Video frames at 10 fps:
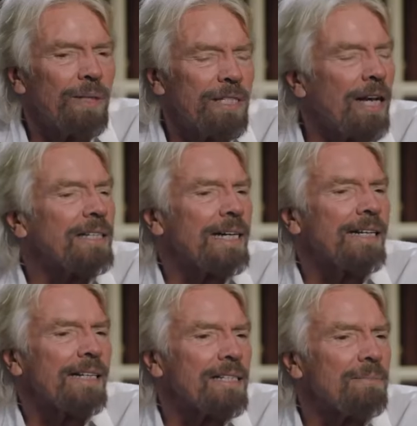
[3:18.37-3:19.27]
we started
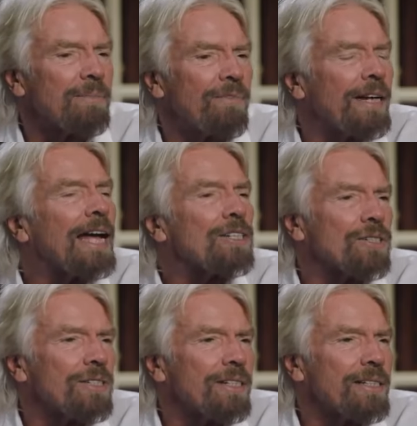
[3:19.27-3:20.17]
getting some
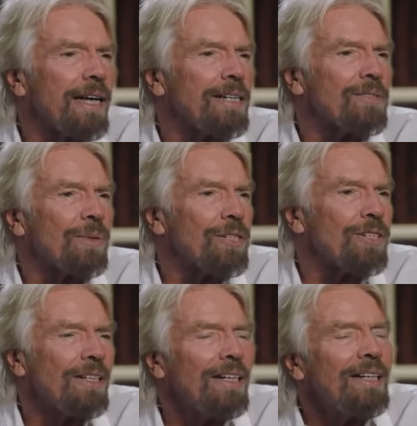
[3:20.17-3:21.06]
financial success,
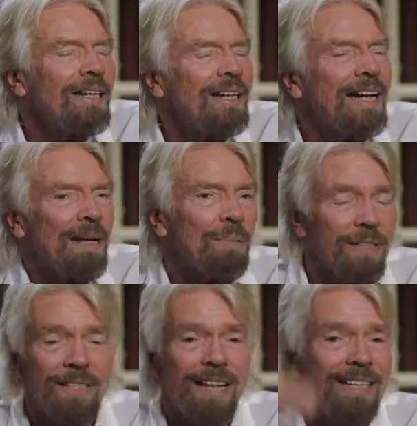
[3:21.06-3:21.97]
which
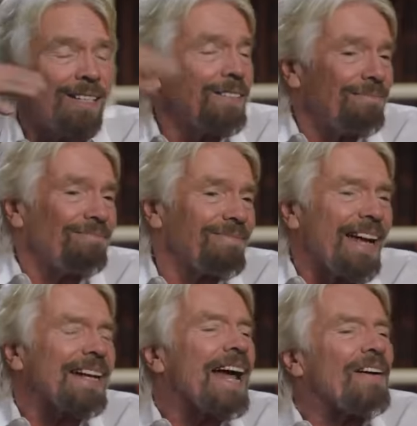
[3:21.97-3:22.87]
enabled us then to
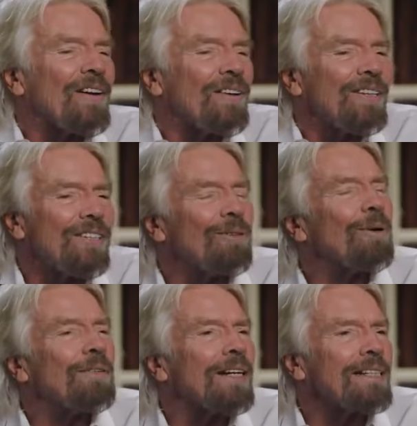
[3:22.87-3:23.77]
carry on and do
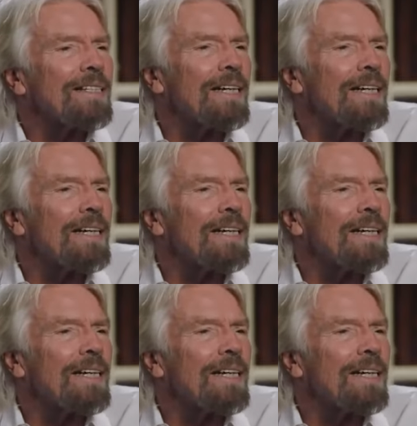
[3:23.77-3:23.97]
what we've done